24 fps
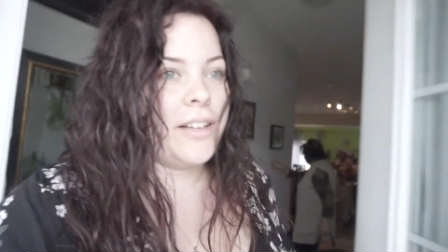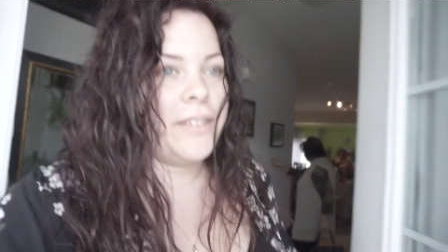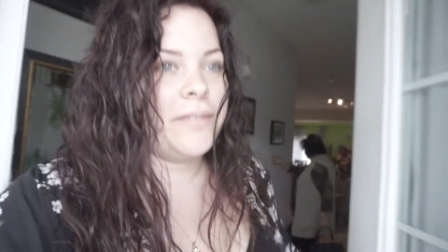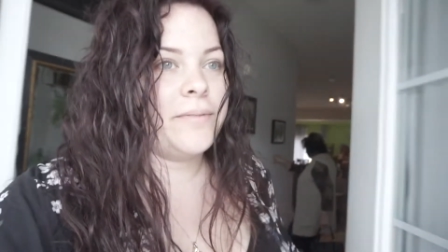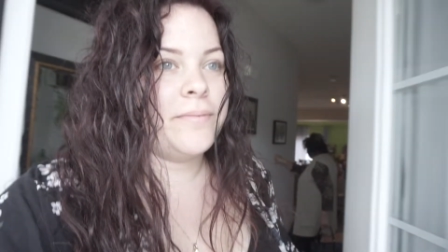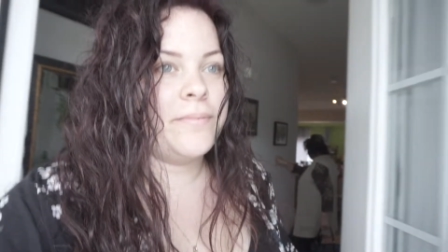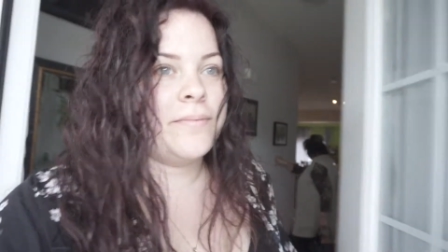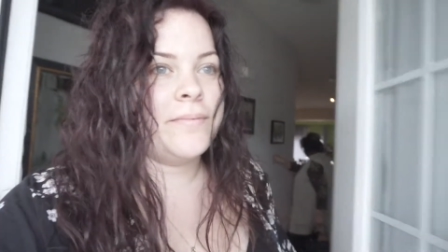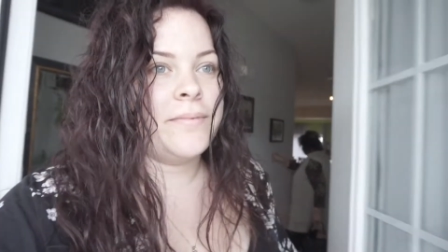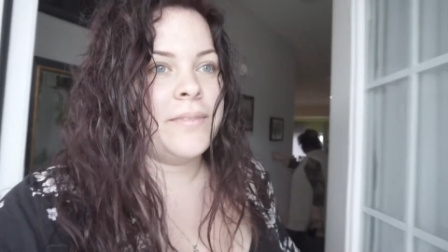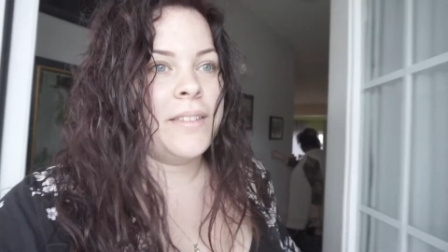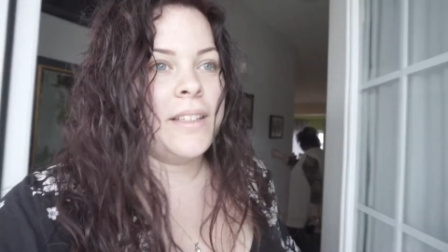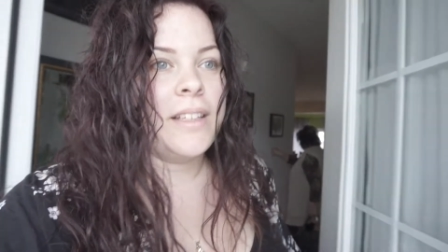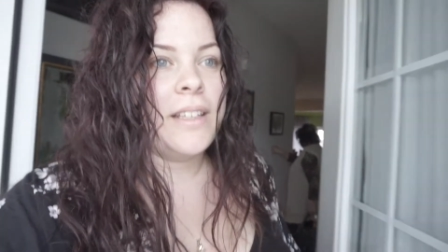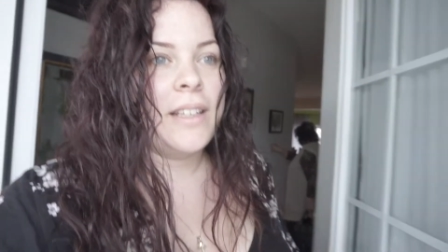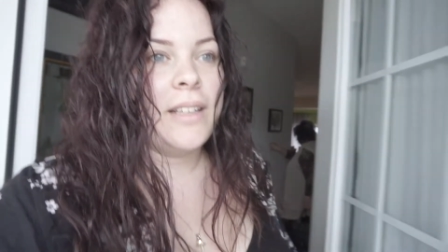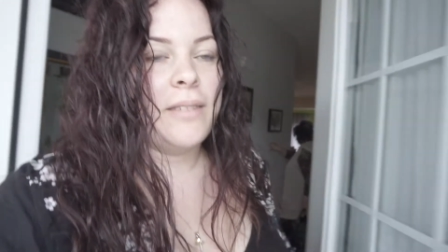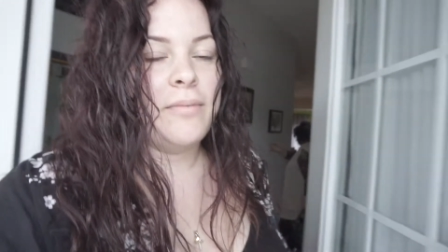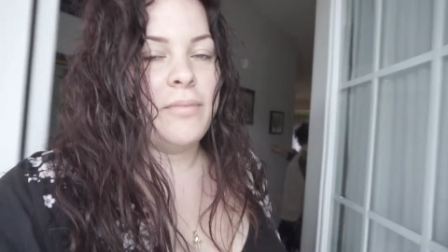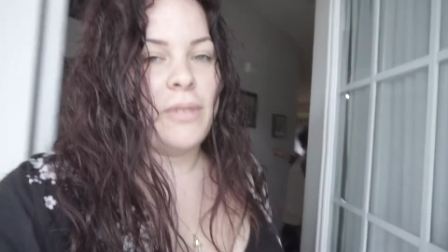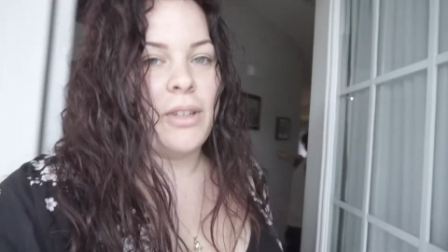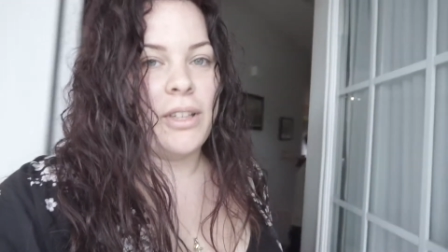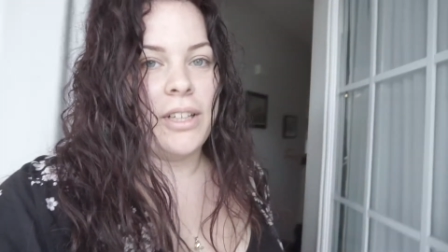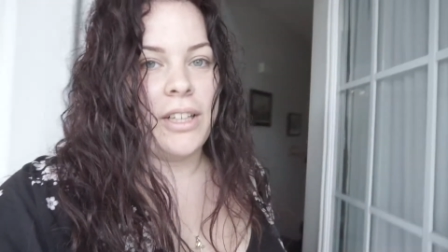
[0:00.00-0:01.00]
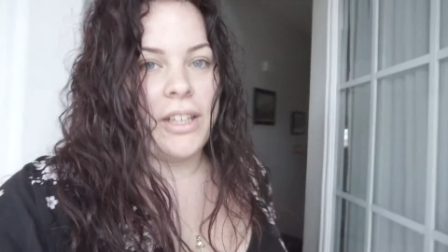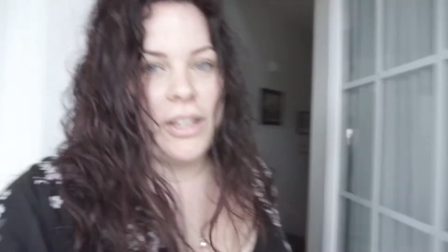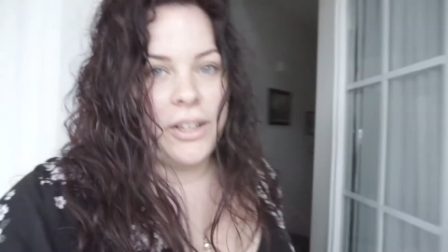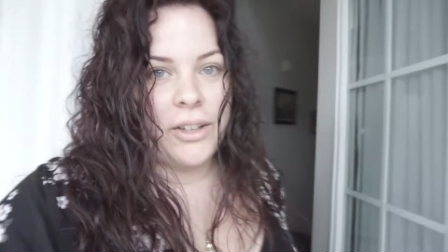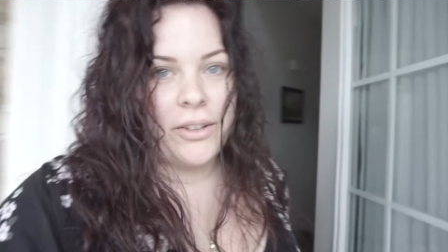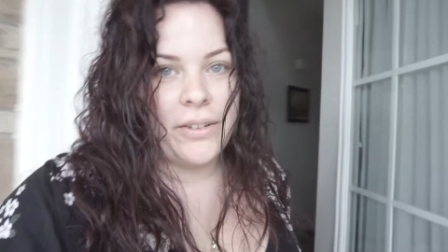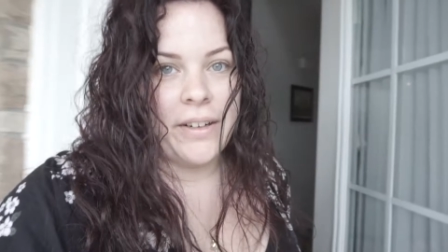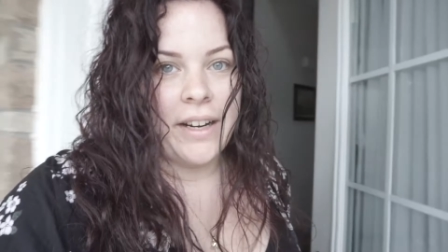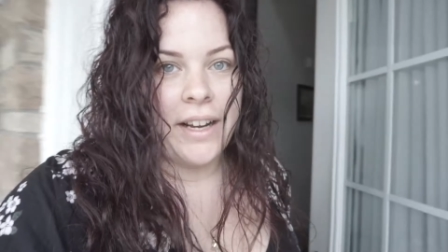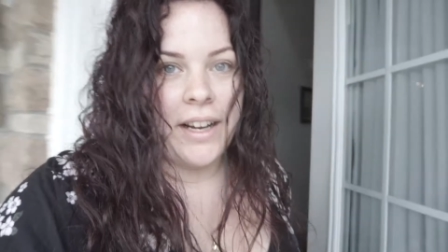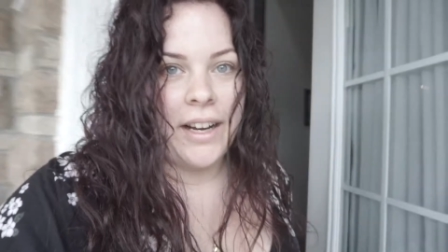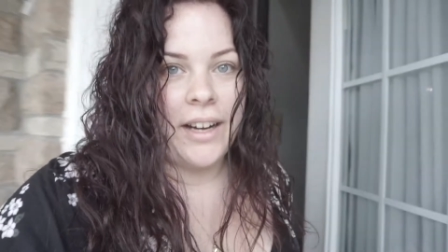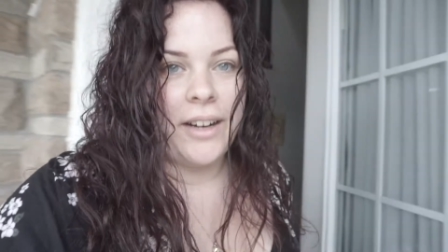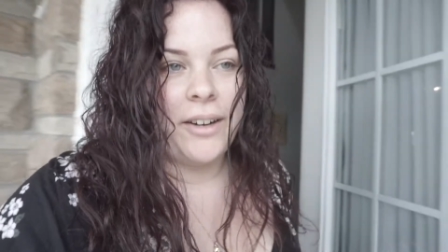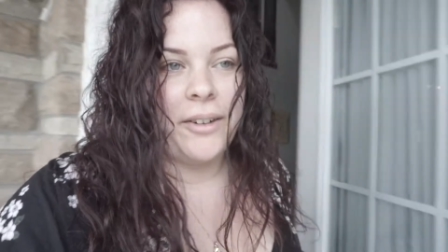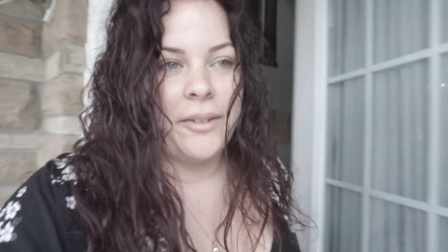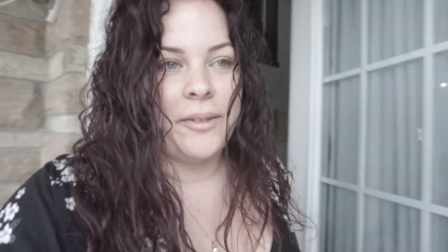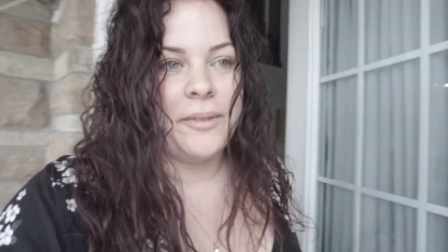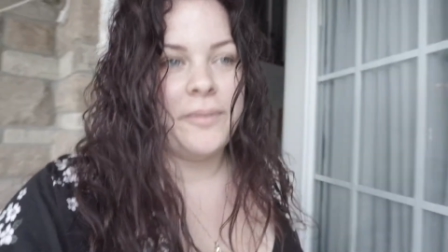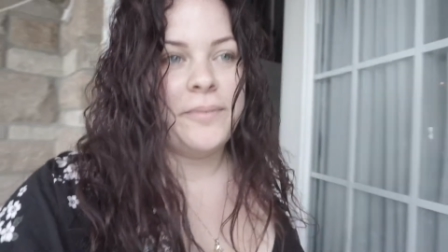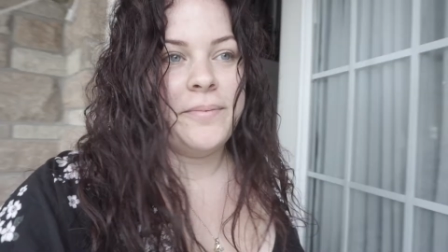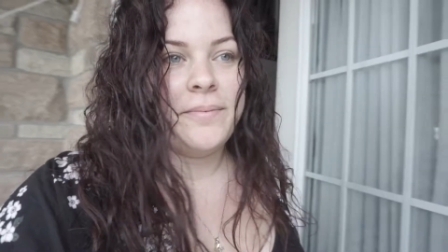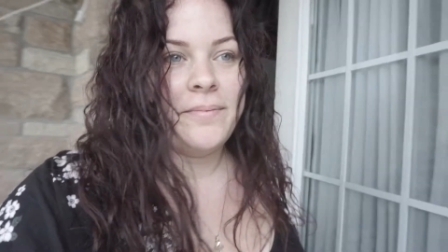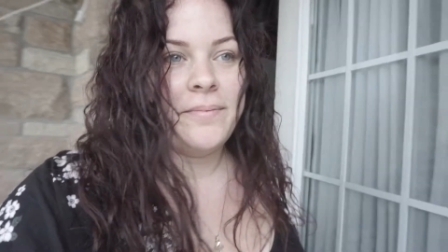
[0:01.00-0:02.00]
I'm gonna go now.